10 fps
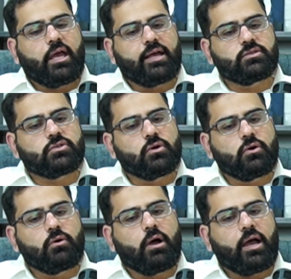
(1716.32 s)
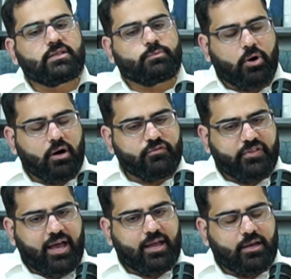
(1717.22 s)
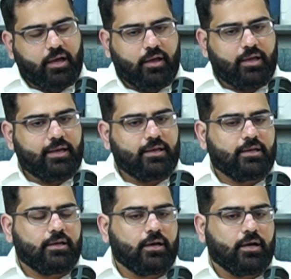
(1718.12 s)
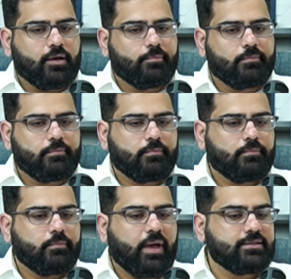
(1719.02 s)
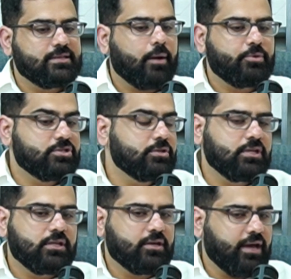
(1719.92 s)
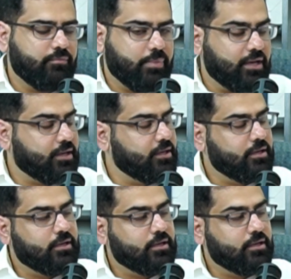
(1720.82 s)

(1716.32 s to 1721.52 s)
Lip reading: And so as part of that, I had the opportunity to kind of pick,